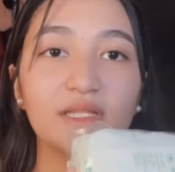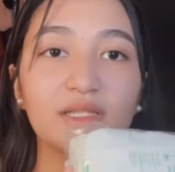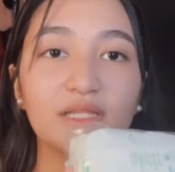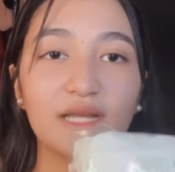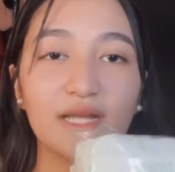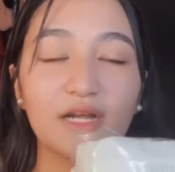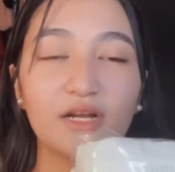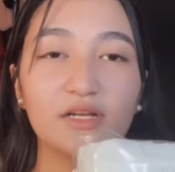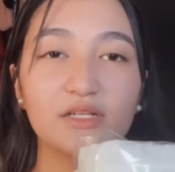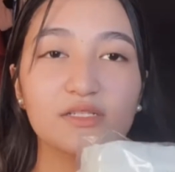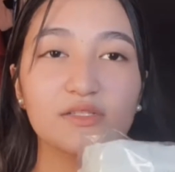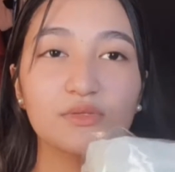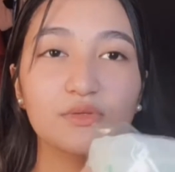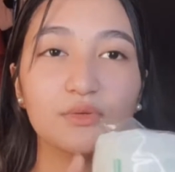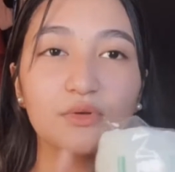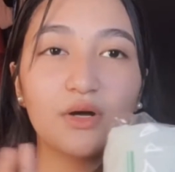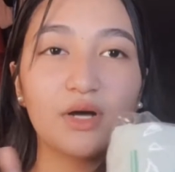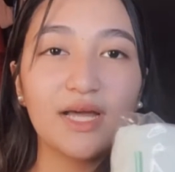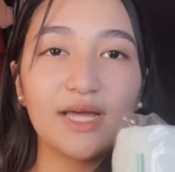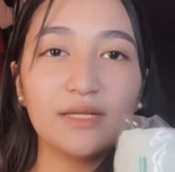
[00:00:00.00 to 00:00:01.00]
layers
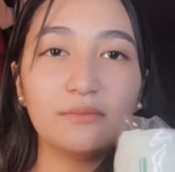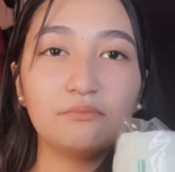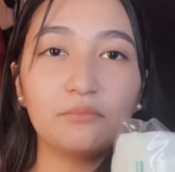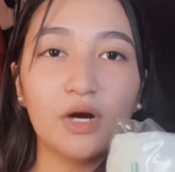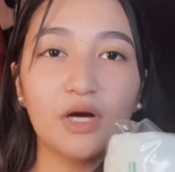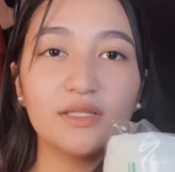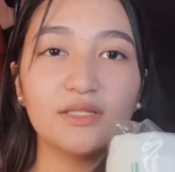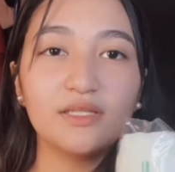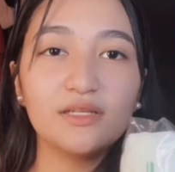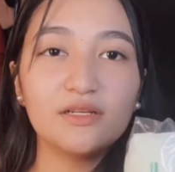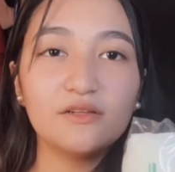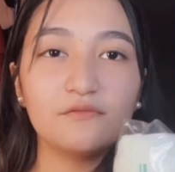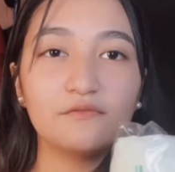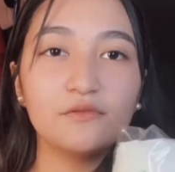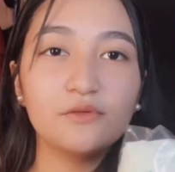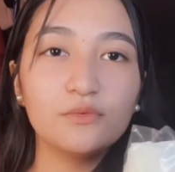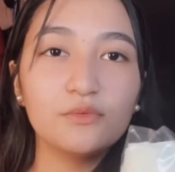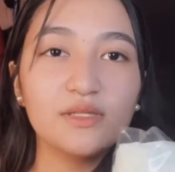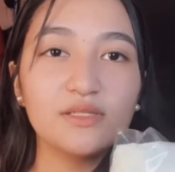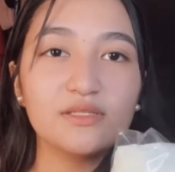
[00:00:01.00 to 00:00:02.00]
and bodily
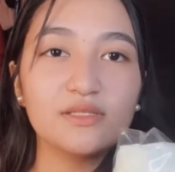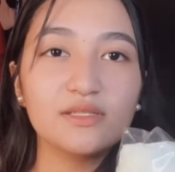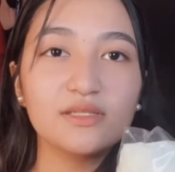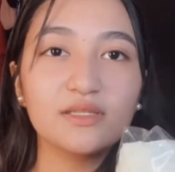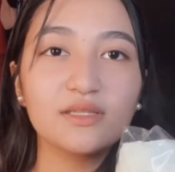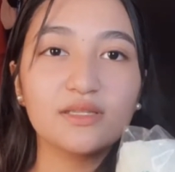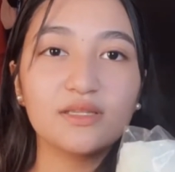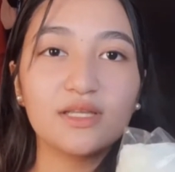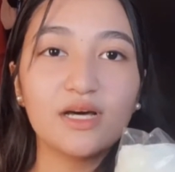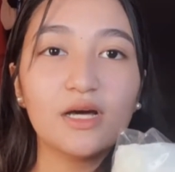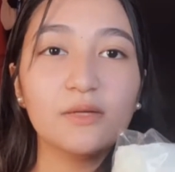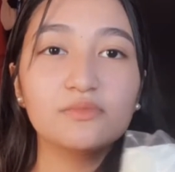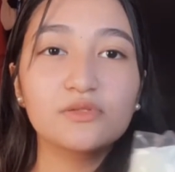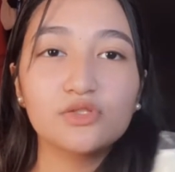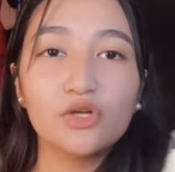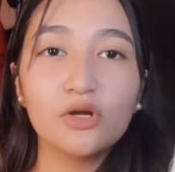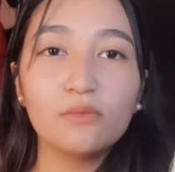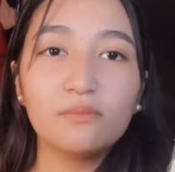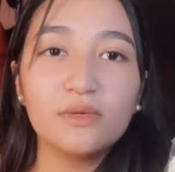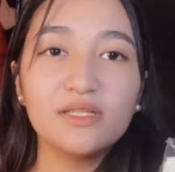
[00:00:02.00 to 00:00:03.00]
fluids. The
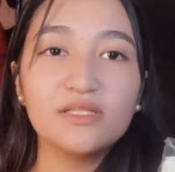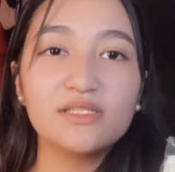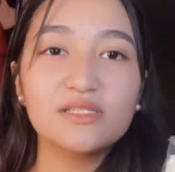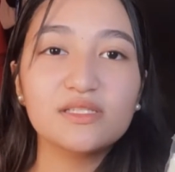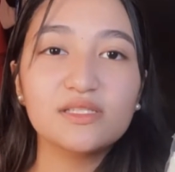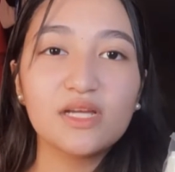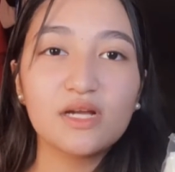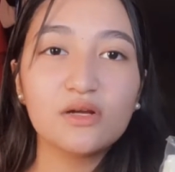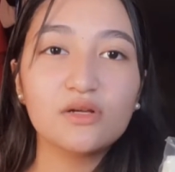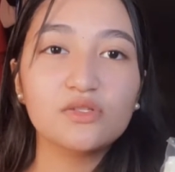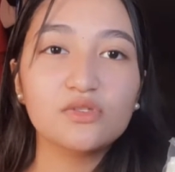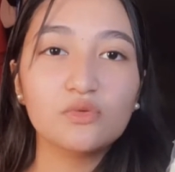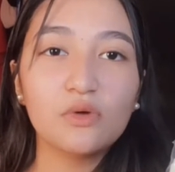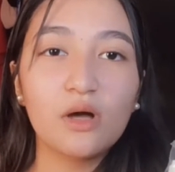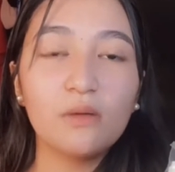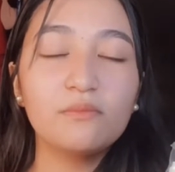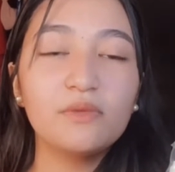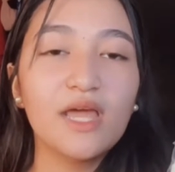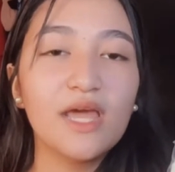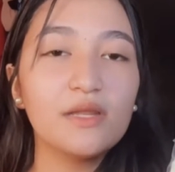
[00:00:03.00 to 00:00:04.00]
absorbent stero
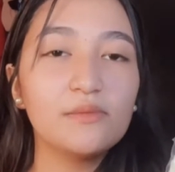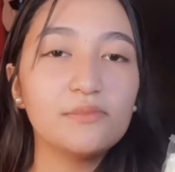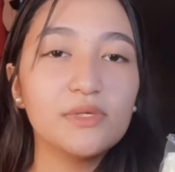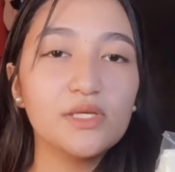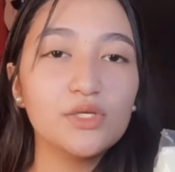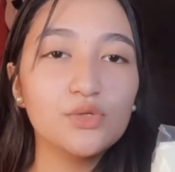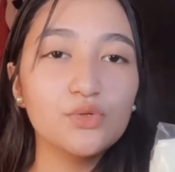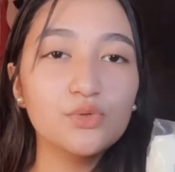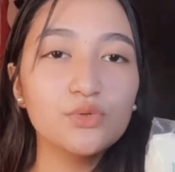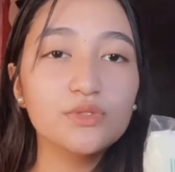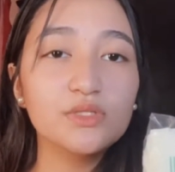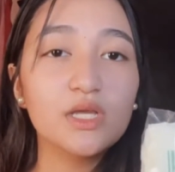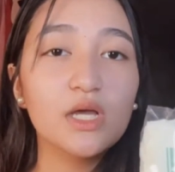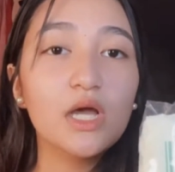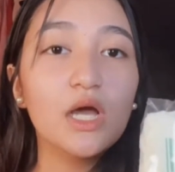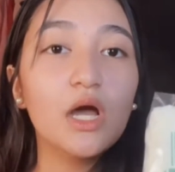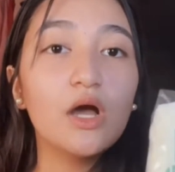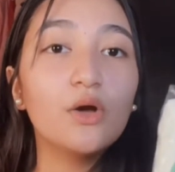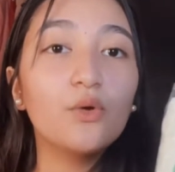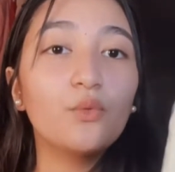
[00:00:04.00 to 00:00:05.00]
swab can be used
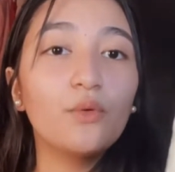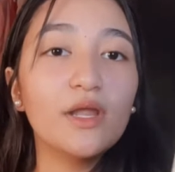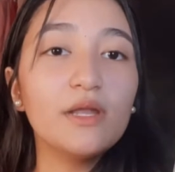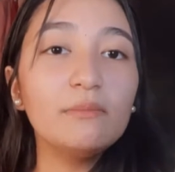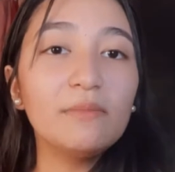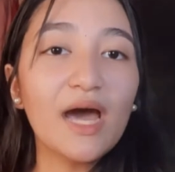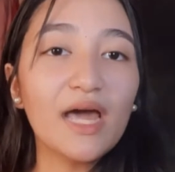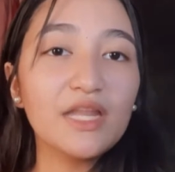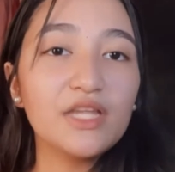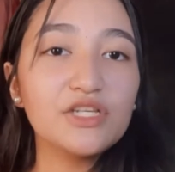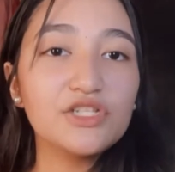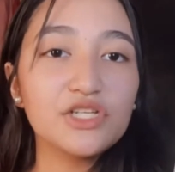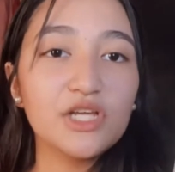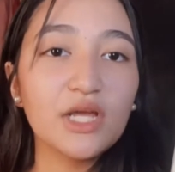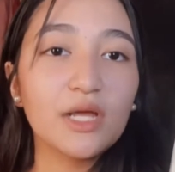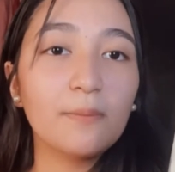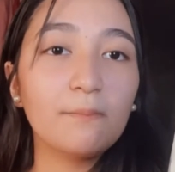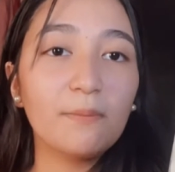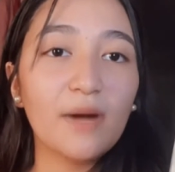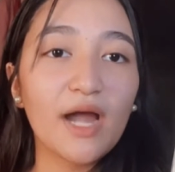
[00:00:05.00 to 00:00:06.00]
when managing
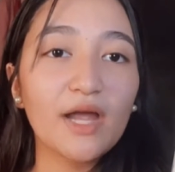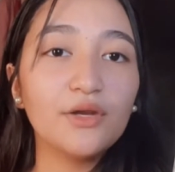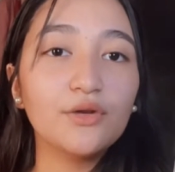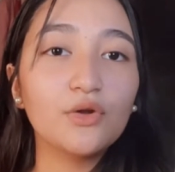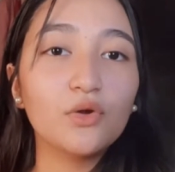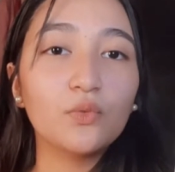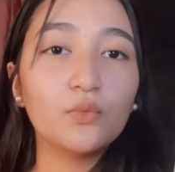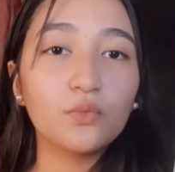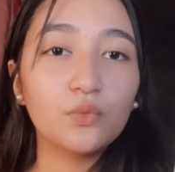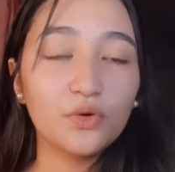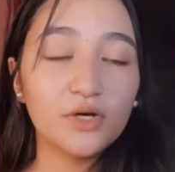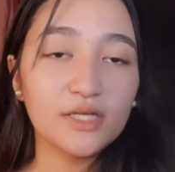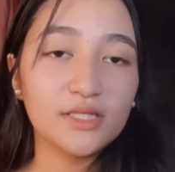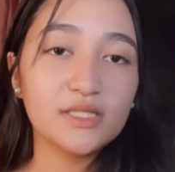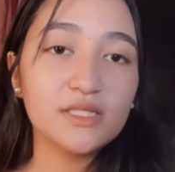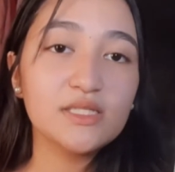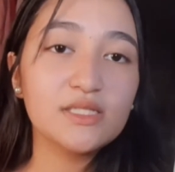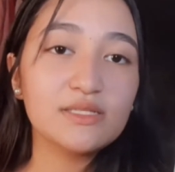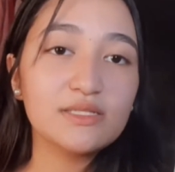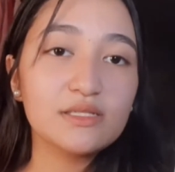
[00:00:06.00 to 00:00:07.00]
minor
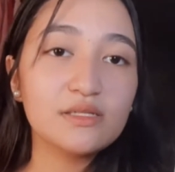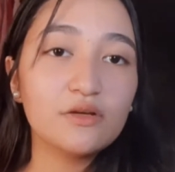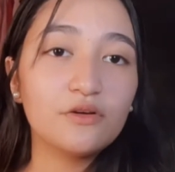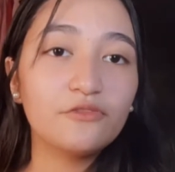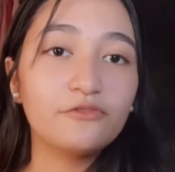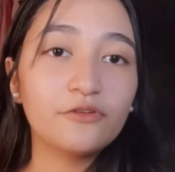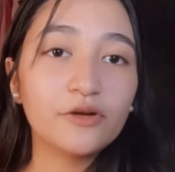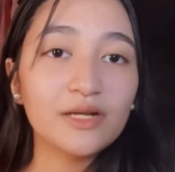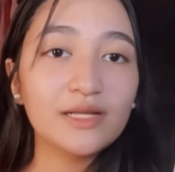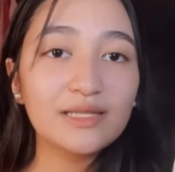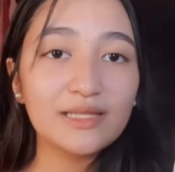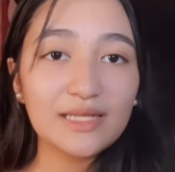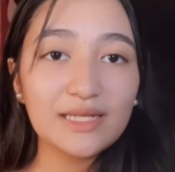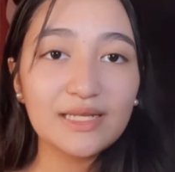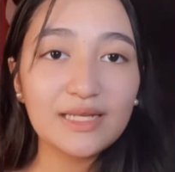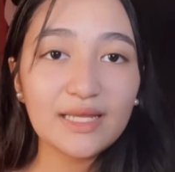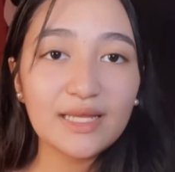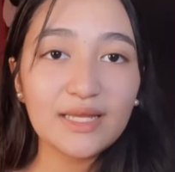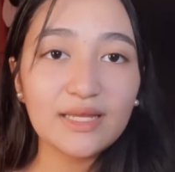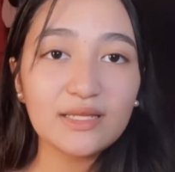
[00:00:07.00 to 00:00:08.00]
wounds for
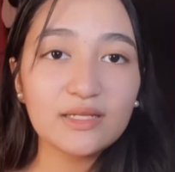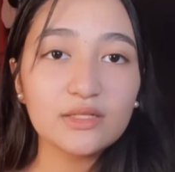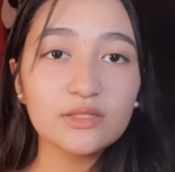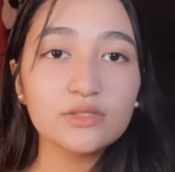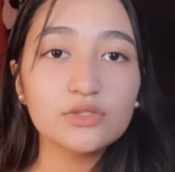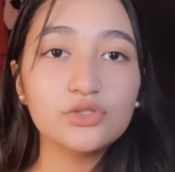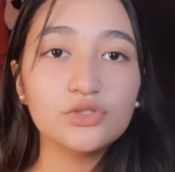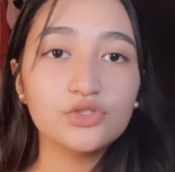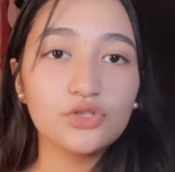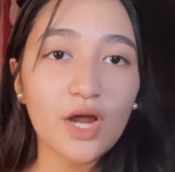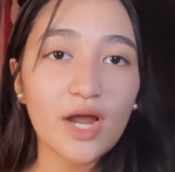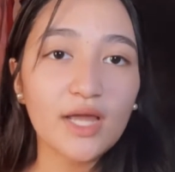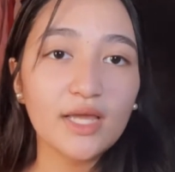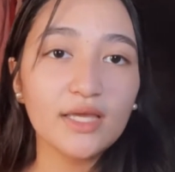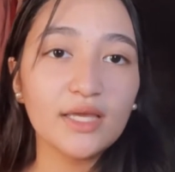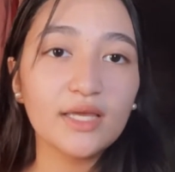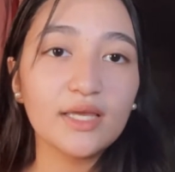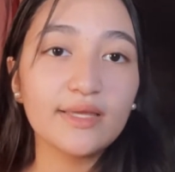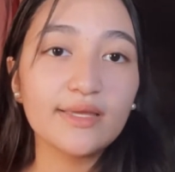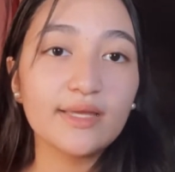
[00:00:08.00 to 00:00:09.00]
cleaning,
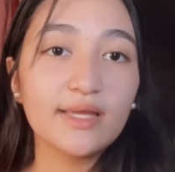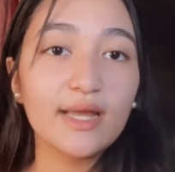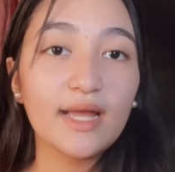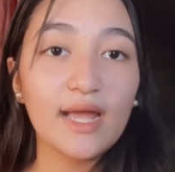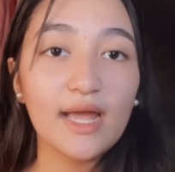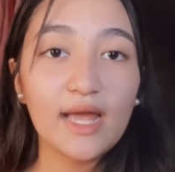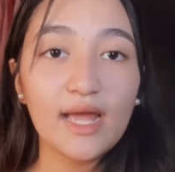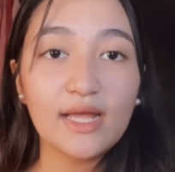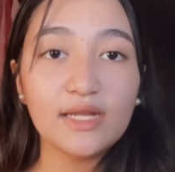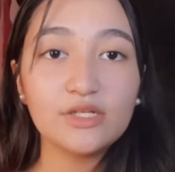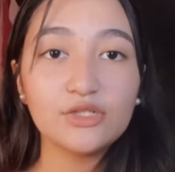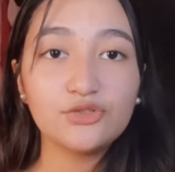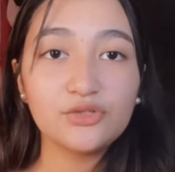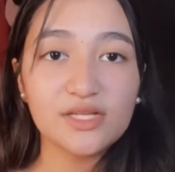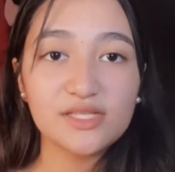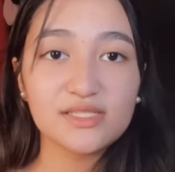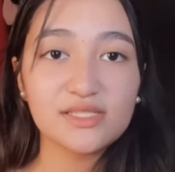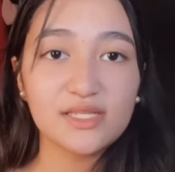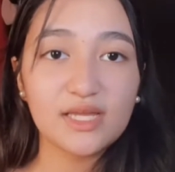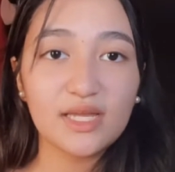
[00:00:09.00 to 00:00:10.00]
drying, and
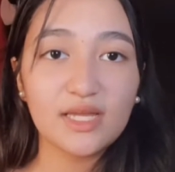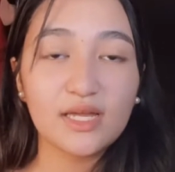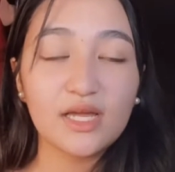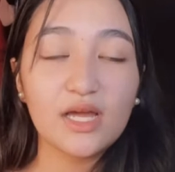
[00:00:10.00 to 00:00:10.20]
dressing